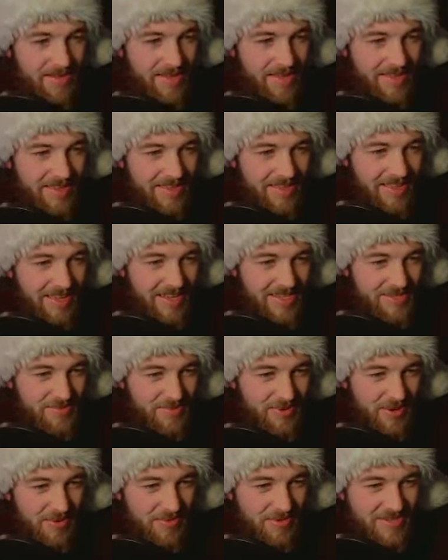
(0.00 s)
That's
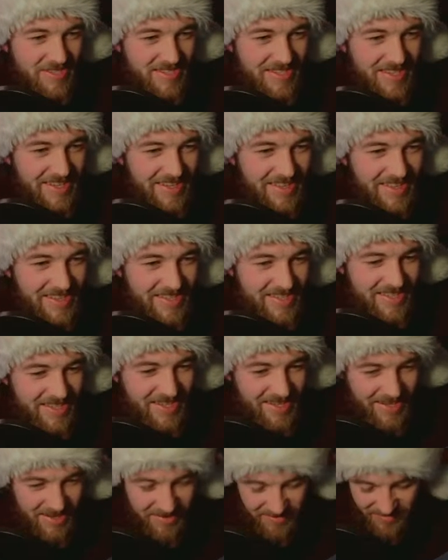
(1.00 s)
why we're seeing this,
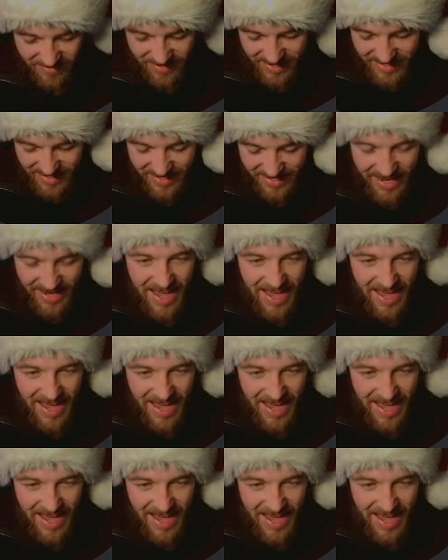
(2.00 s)
because it